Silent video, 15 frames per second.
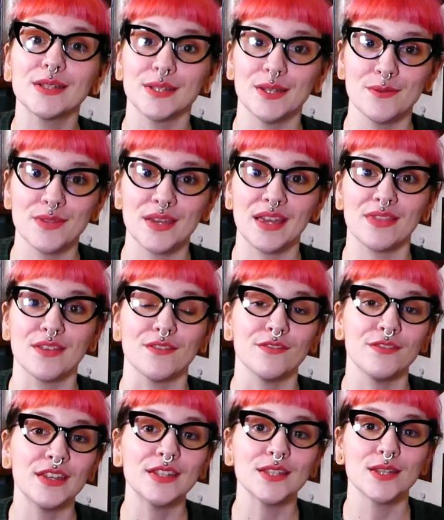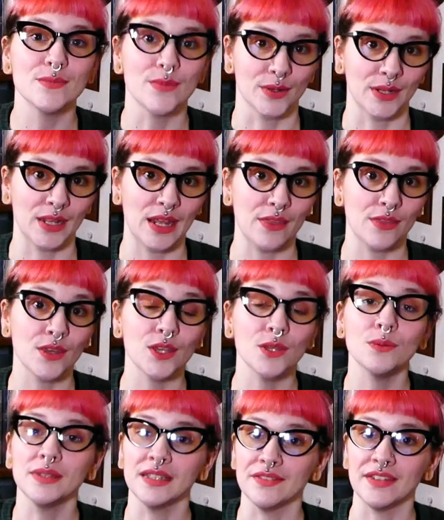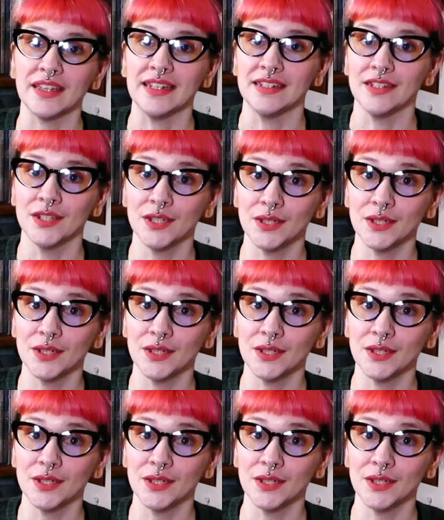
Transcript: clothing that fits the body that you live in